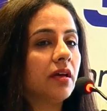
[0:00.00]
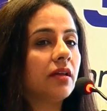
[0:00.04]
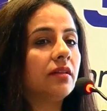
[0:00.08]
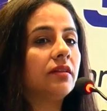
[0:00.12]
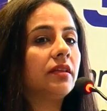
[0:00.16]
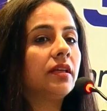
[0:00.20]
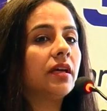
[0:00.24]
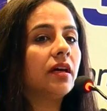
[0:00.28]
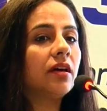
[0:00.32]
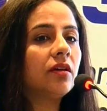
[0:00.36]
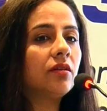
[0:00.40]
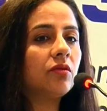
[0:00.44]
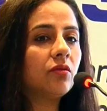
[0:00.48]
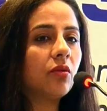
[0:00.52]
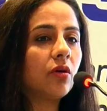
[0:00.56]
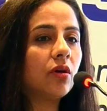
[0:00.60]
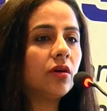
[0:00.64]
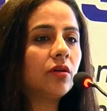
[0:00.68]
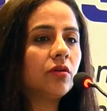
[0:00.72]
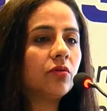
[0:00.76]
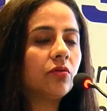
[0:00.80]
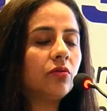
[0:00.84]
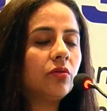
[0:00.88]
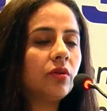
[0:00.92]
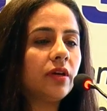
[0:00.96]
They are
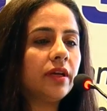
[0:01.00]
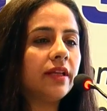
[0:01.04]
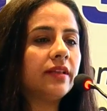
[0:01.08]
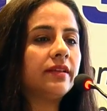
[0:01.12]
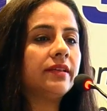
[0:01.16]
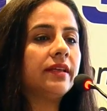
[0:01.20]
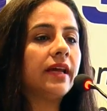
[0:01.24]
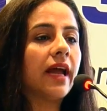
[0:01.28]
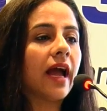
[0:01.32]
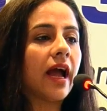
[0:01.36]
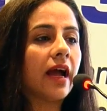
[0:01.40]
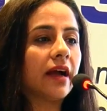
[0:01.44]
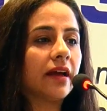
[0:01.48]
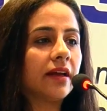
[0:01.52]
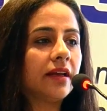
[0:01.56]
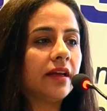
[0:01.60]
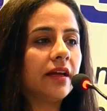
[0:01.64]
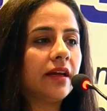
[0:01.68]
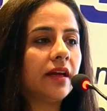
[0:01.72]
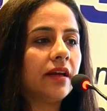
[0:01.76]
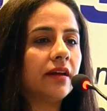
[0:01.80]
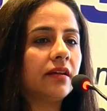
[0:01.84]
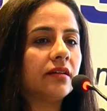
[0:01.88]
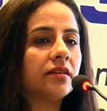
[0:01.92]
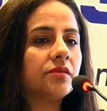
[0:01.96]
not only the
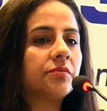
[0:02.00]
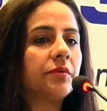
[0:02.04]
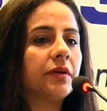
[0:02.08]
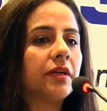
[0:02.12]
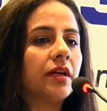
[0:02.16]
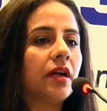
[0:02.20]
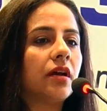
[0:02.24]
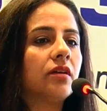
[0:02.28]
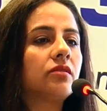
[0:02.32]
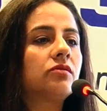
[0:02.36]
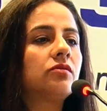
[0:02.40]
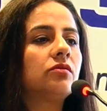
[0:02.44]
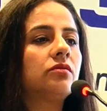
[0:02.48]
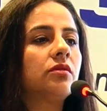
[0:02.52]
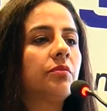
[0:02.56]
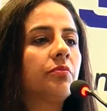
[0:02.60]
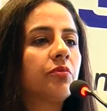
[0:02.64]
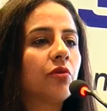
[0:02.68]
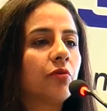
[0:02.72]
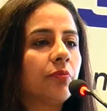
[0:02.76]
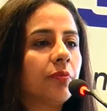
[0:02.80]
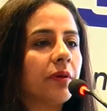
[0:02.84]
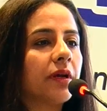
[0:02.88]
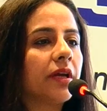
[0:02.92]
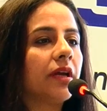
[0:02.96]
aggregators but also the
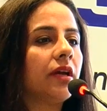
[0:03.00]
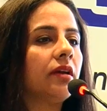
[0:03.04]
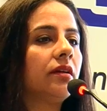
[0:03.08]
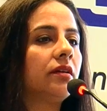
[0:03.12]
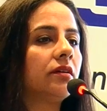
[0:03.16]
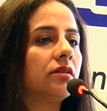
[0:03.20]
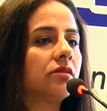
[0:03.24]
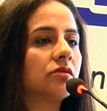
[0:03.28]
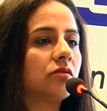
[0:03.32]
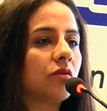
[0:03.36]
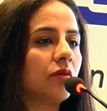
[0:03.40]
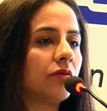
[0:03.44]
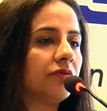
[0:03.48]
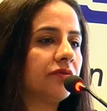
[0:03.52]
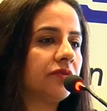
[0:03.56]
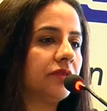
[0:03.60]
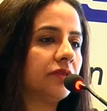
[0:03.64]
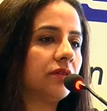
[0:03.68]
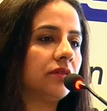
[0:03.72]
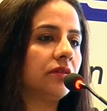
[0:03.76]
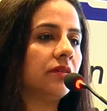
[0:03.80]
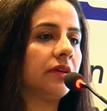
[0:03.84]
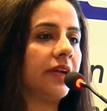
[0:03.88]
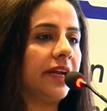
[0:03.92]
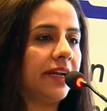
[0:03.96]
propagators of the